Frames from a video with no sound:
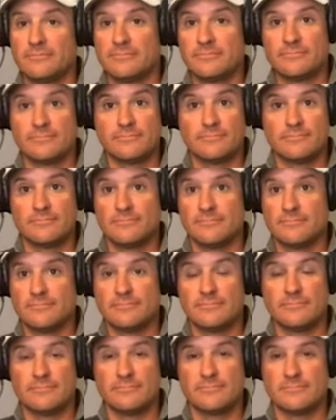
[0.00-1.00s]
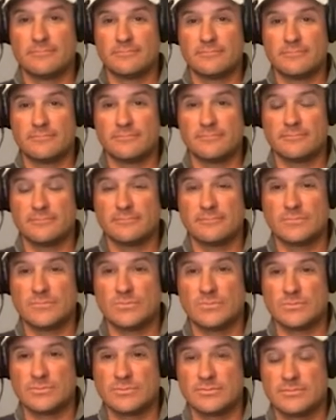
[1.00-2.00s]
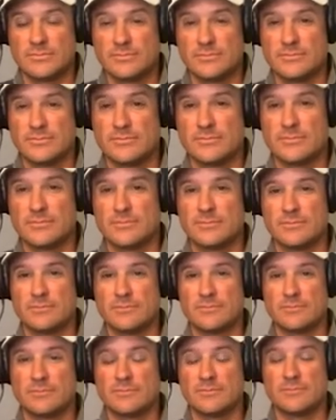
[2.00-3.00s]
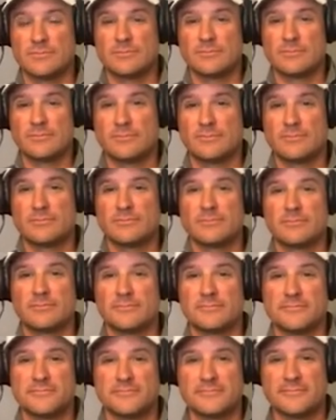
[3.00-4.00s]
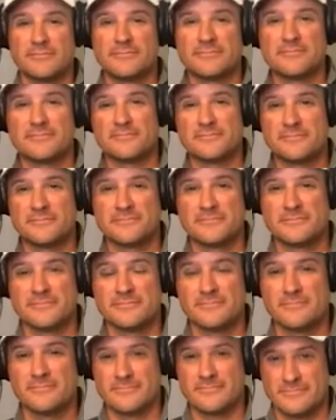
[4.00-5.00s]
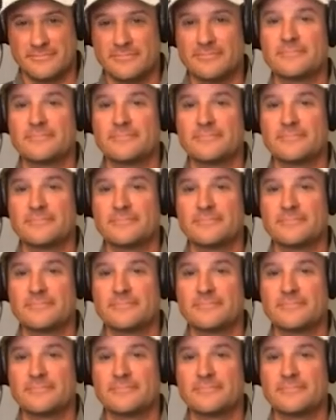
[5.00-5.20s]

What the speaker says: This person isn't speaking.